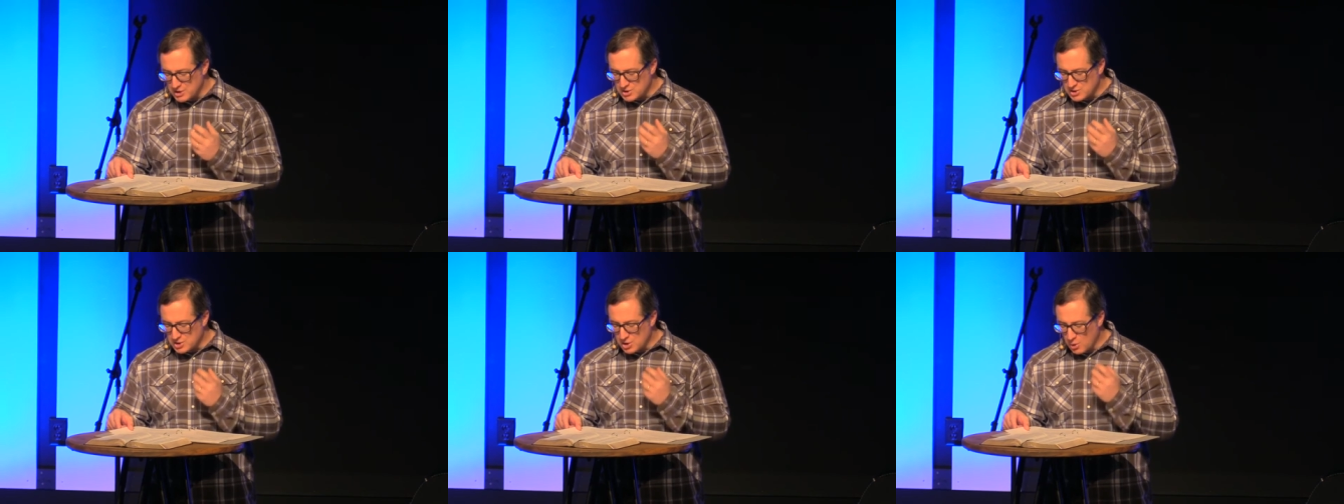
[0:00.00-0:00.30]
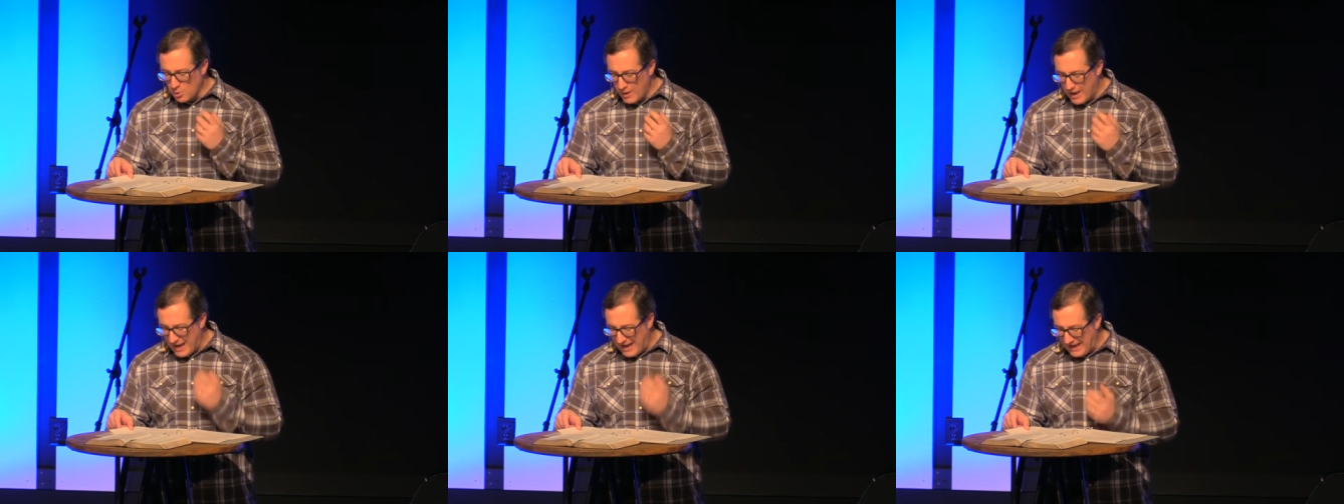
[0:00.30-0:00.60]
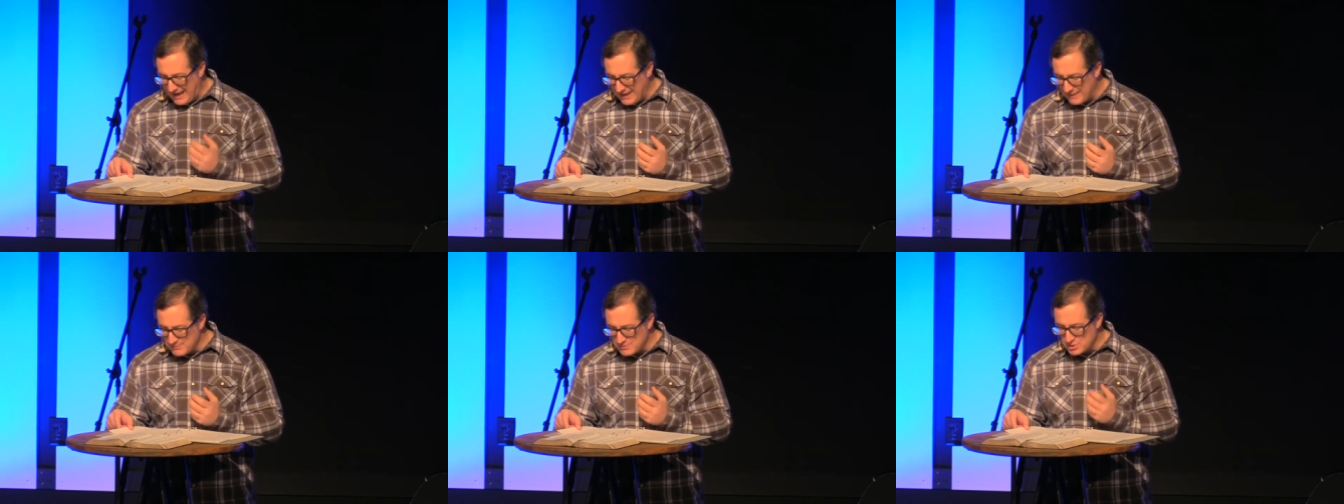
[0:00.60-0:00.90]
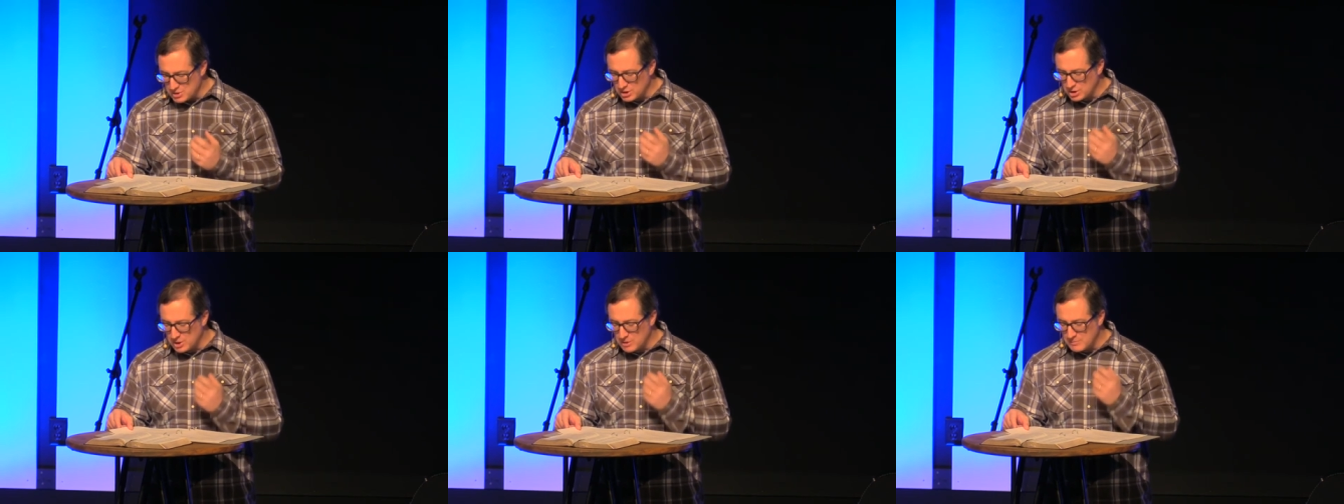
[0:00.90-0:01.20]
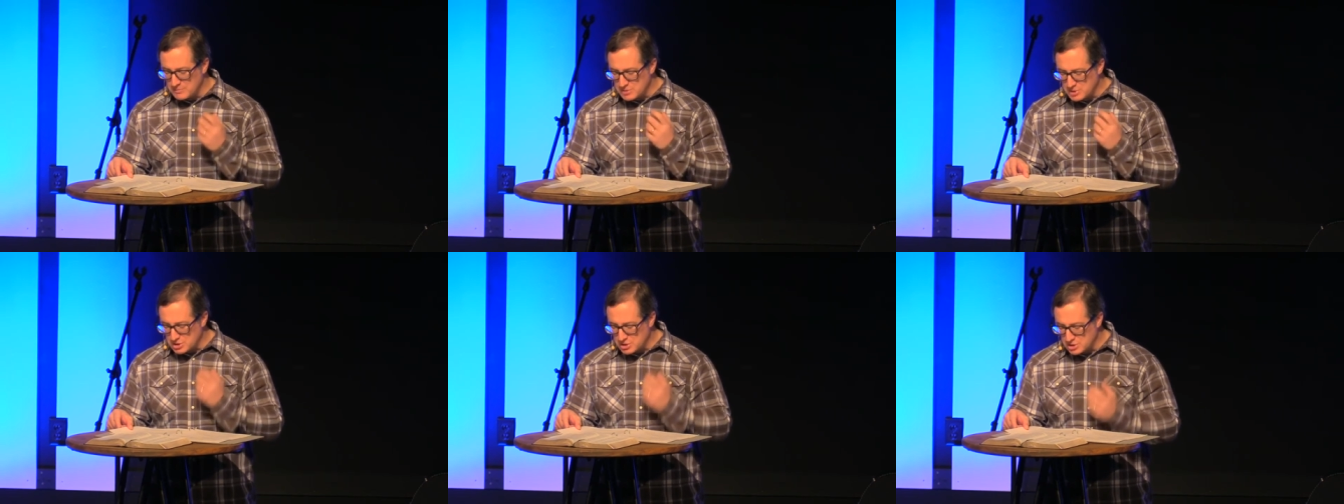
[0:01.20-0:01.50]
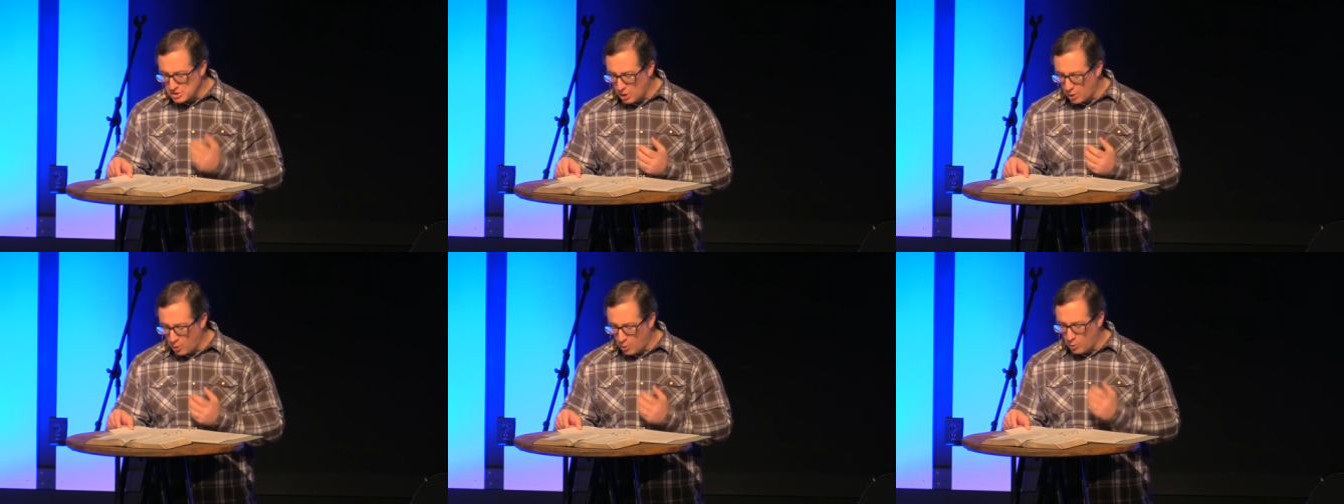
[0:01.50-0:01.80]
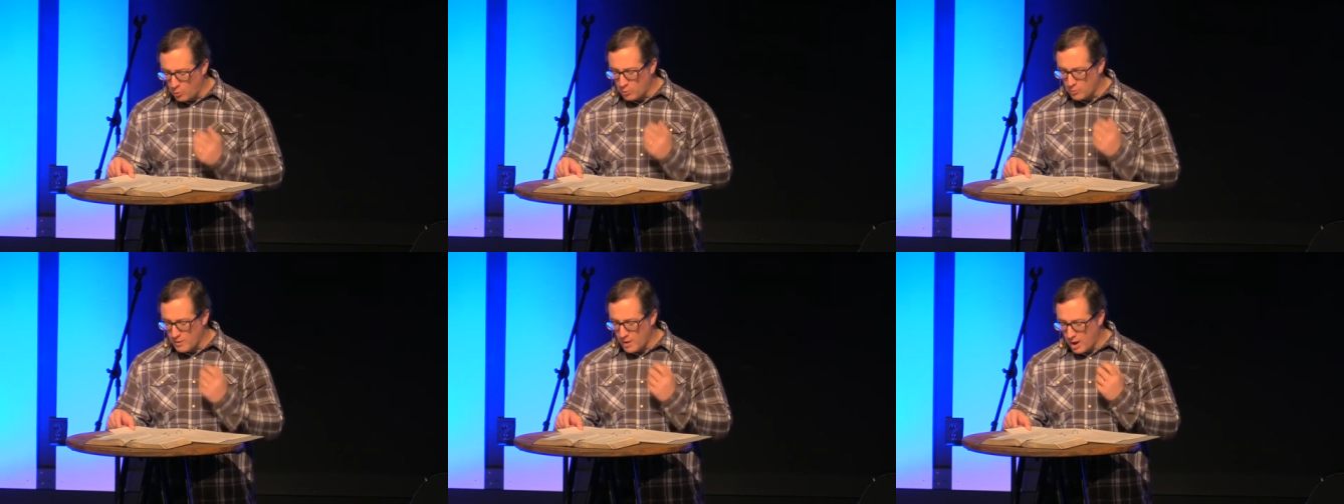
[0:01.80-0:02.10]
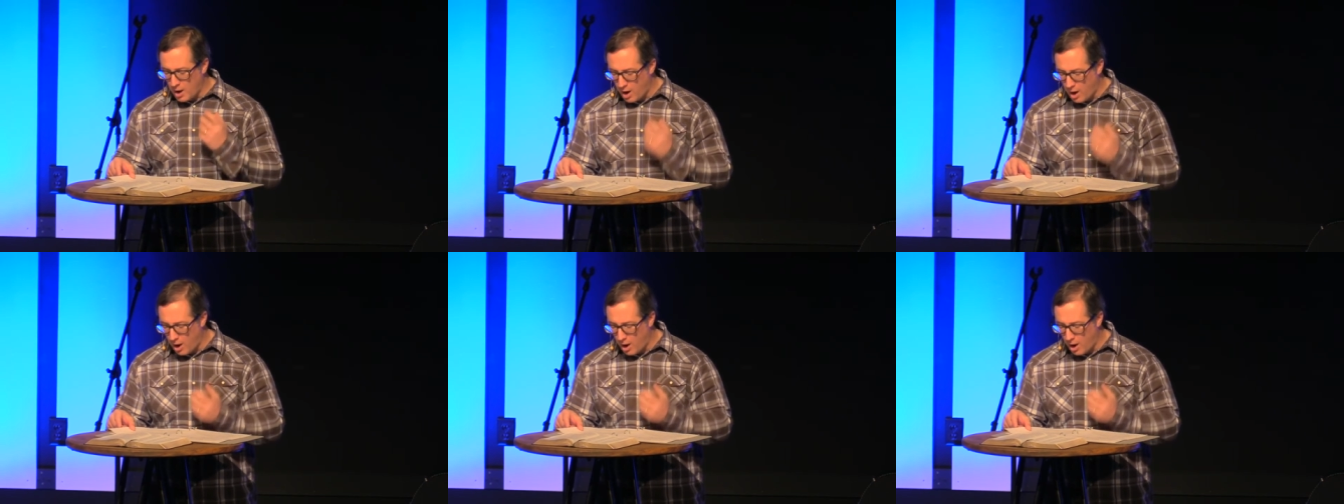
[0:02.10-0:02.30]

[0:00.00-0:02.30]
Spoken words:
So Absalom stole the